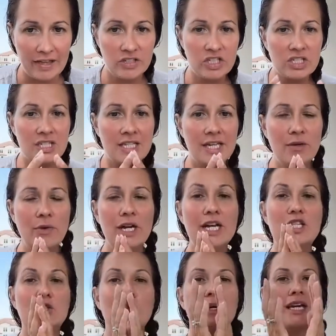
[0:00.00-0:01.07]
I just think we
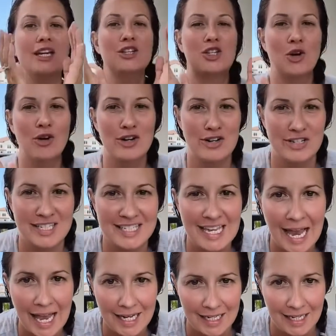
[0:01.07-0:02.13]
need to begin to
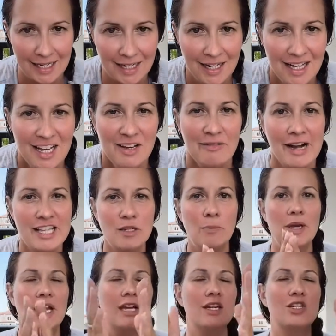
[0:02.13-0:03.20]
understand it. We need to
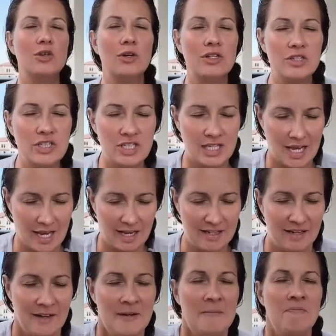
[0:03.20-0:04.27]
begin to
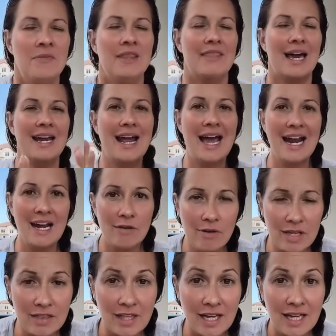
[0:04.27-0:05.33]
understand that not
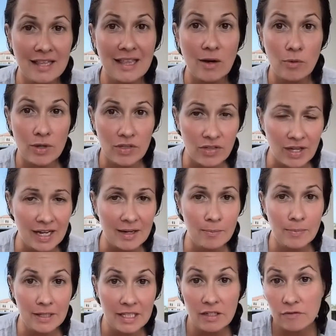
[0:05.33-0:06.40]
everything that we think
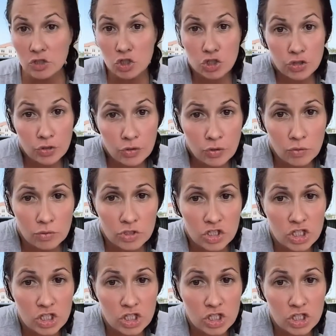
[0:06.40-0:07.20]
and believe is true.